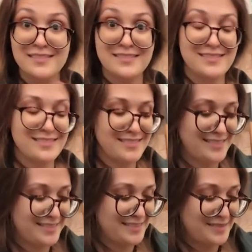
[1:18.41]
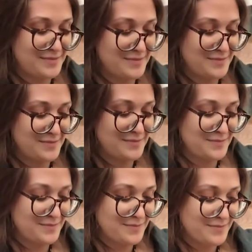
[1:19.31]

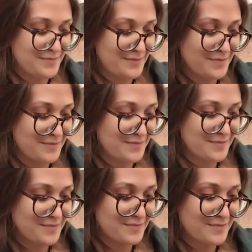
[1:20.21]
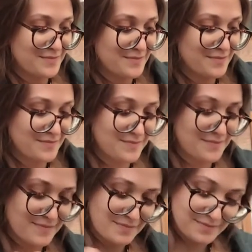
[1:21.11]

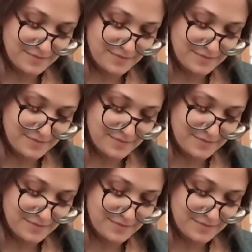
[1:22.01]
(silence)